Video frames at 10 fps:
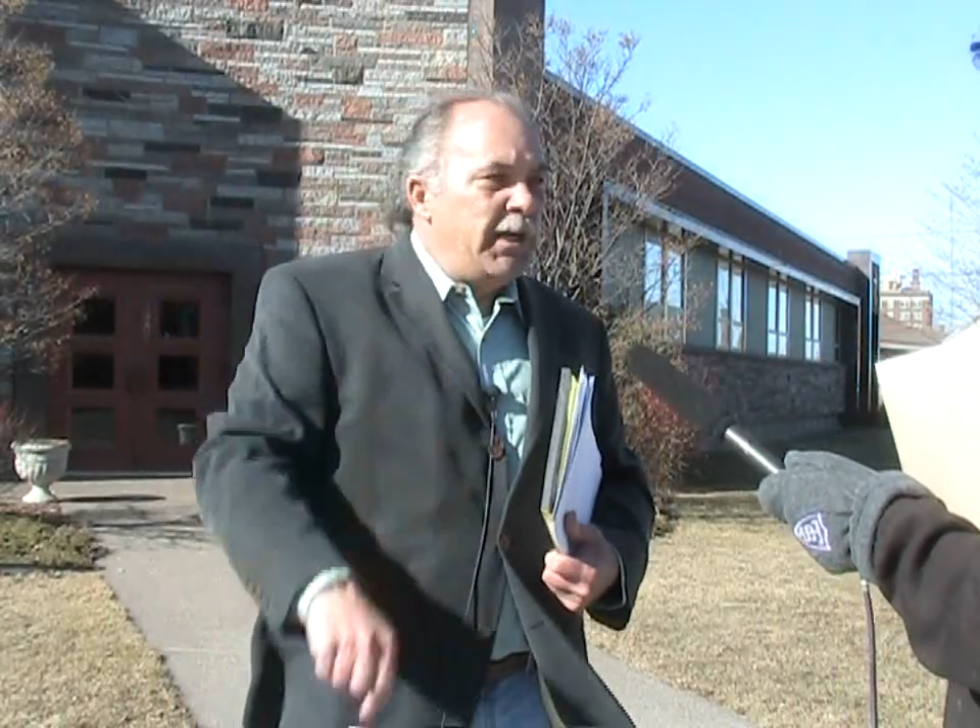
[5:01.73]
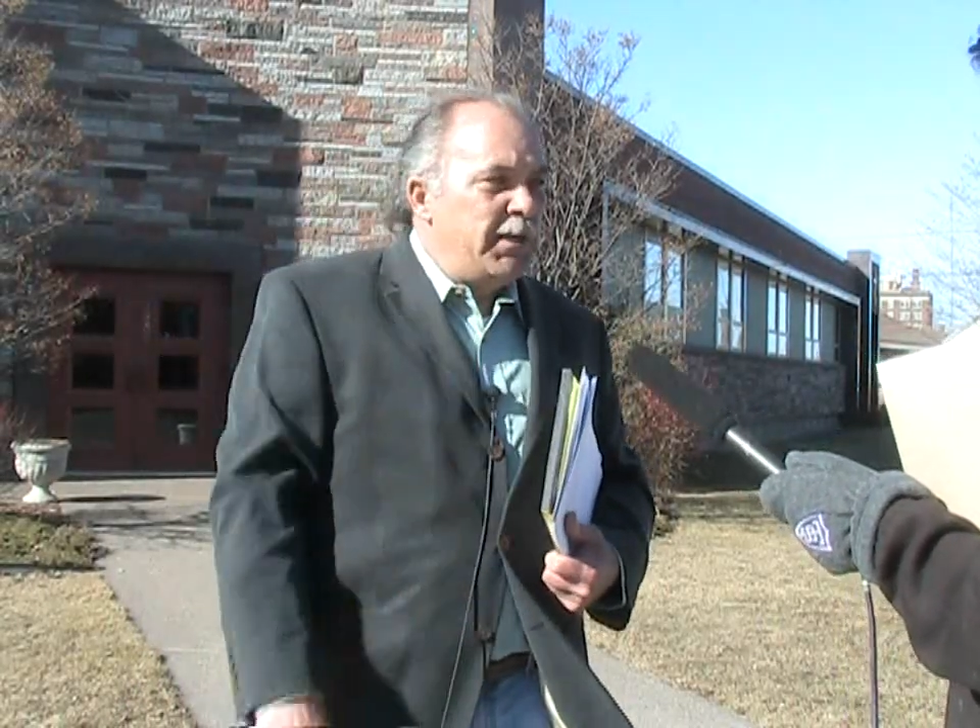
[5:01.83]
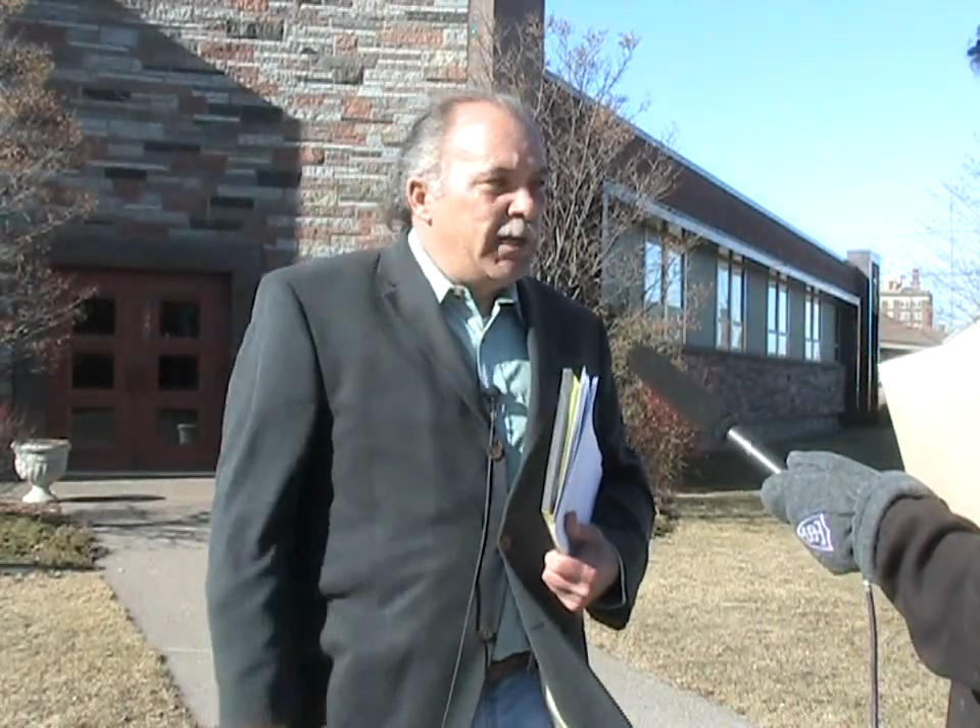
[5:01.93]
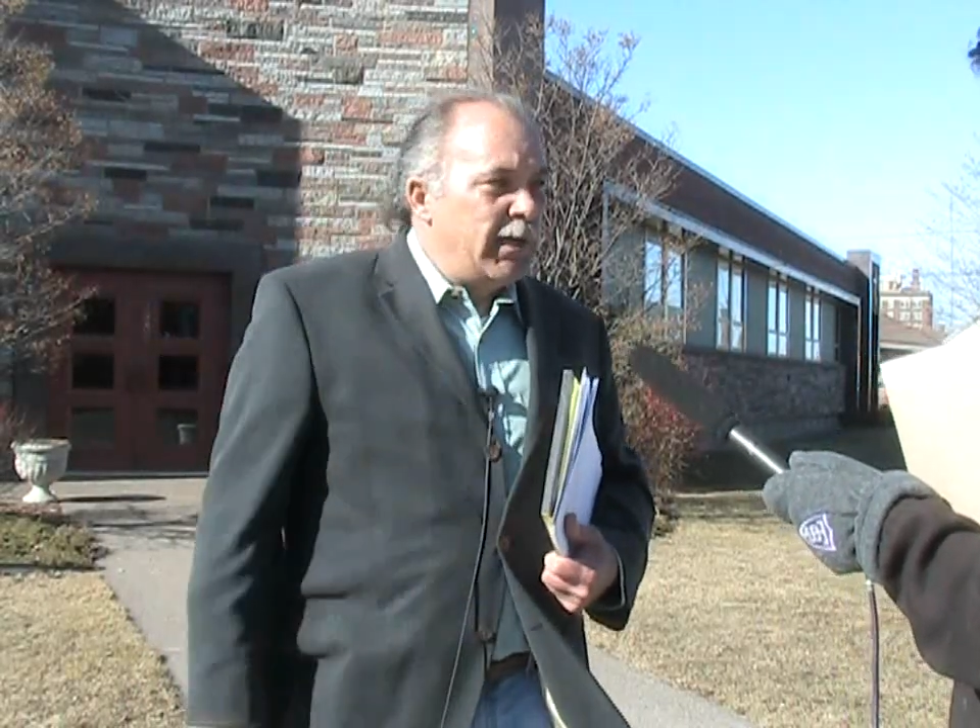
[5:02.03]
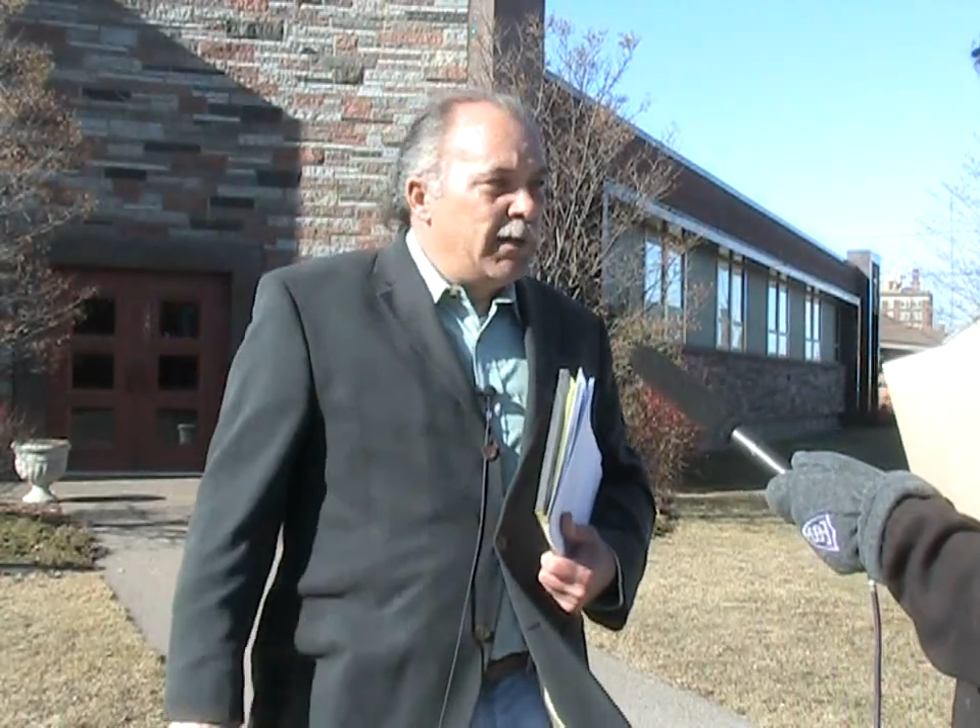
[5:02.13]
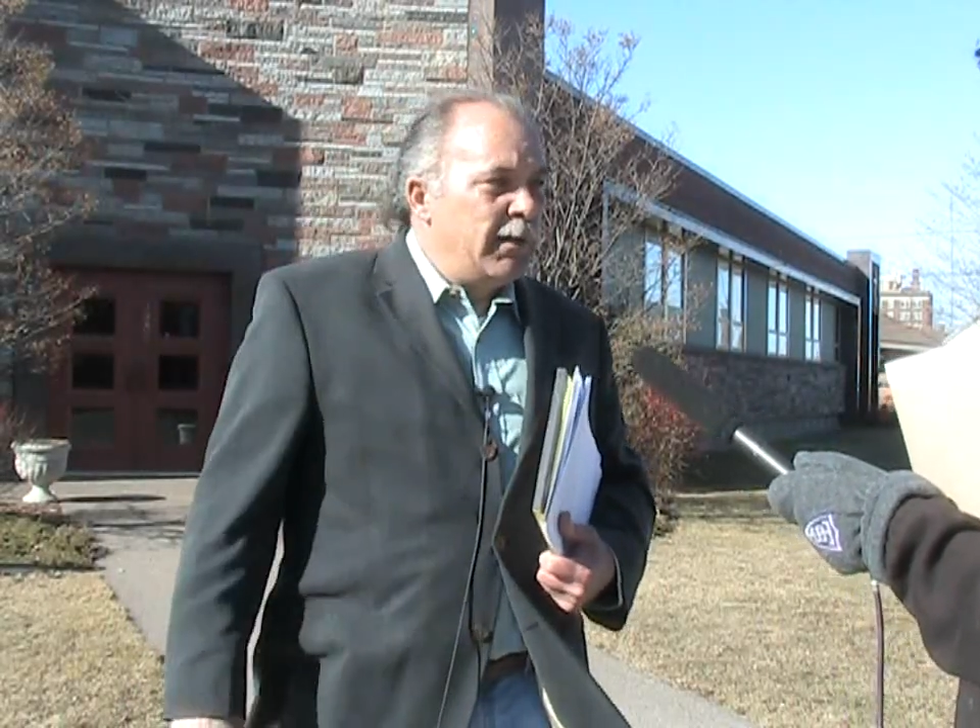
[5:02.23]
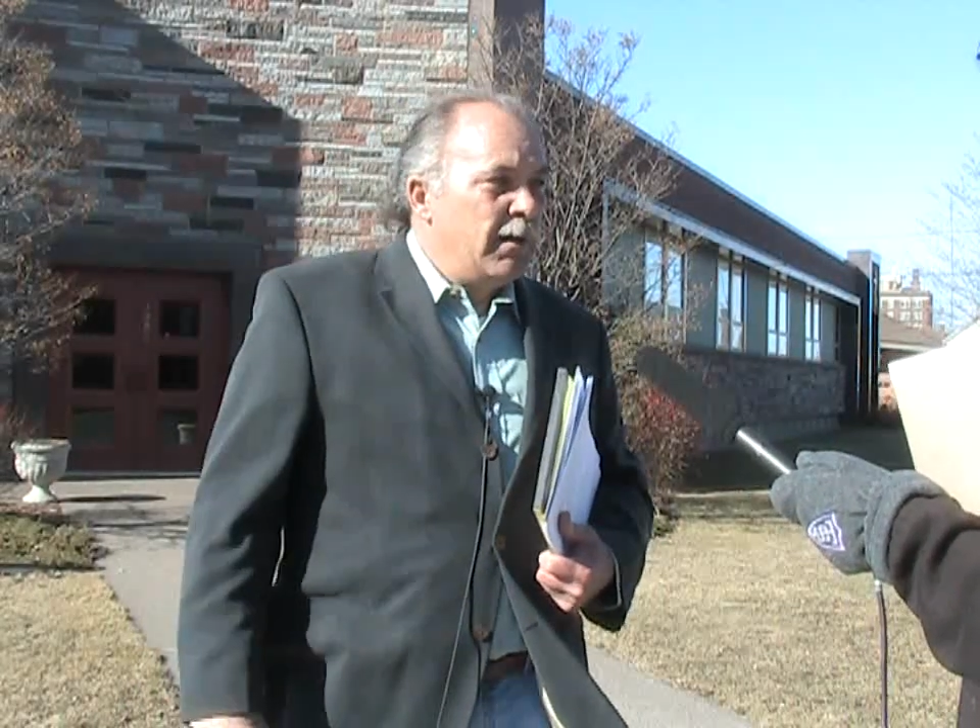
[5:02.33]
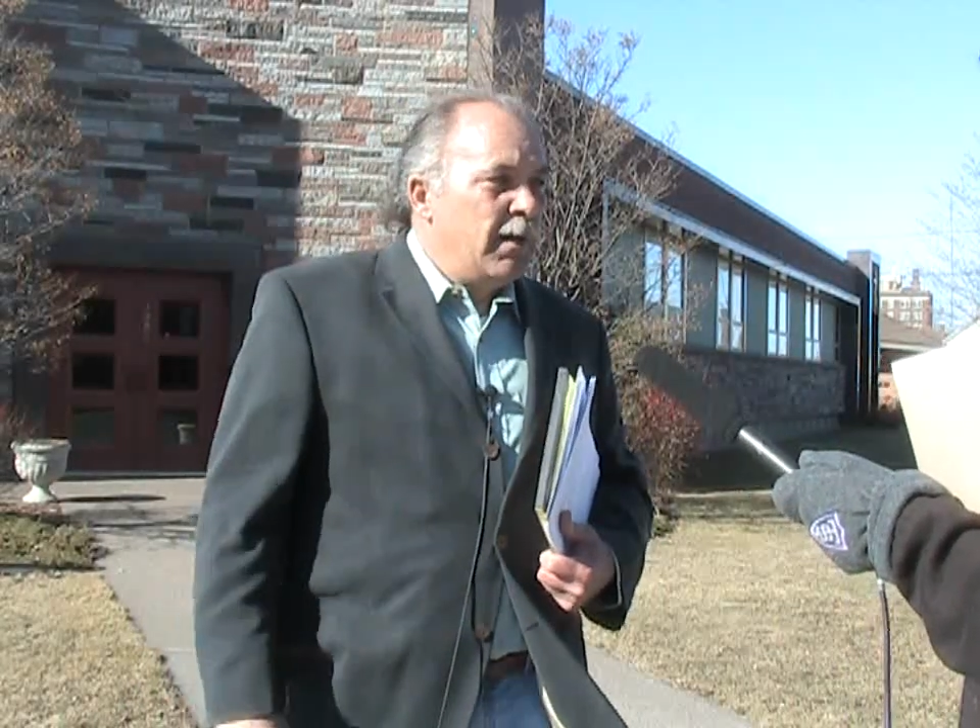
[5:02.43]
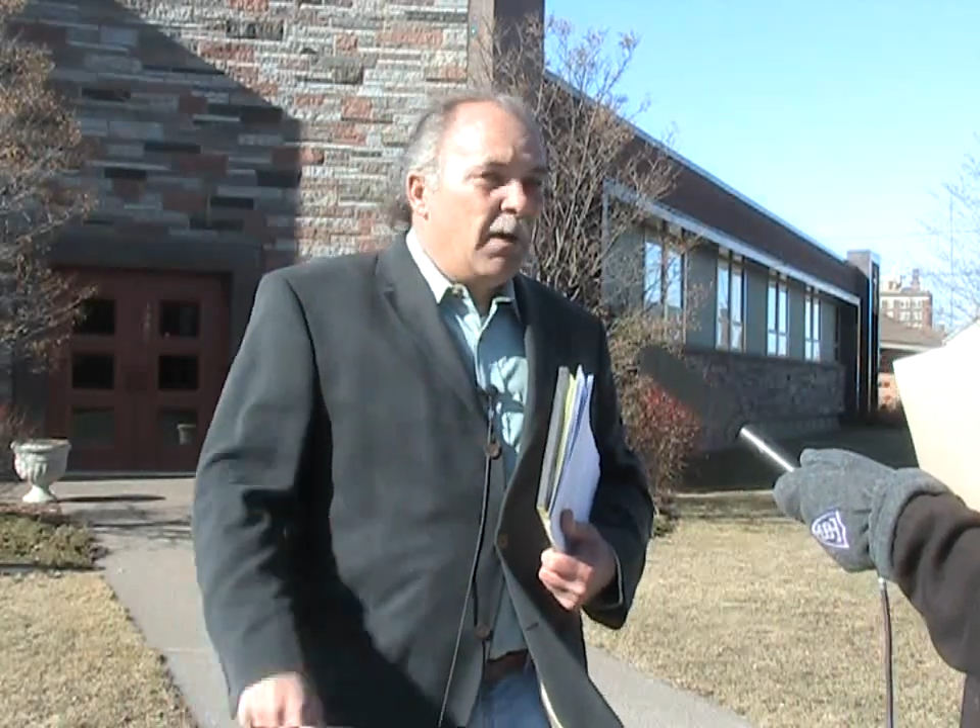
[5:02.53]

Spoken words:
he did